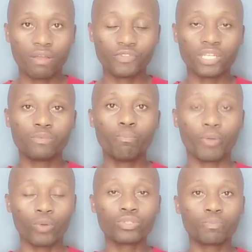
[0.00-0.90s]
I've just
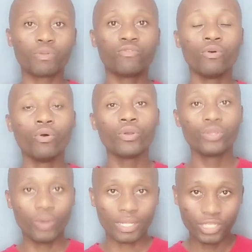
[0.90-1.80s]
brought before
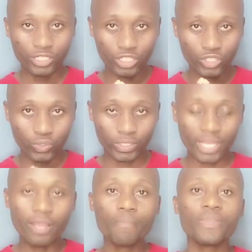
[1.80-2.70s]
your attention
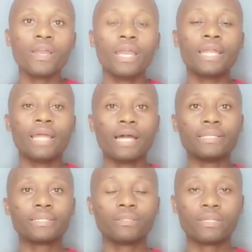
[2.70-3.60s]
today. And
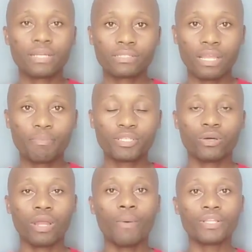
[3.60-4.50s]
until the next
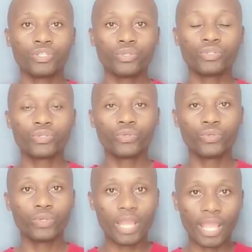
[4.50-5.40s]
episode, I want you
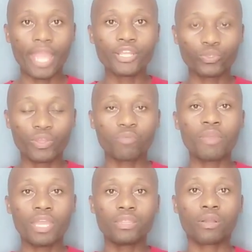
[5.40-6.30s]
to engage with
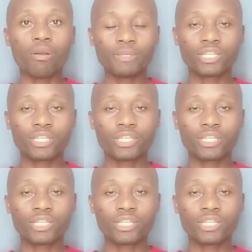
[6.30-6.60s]
me in the comment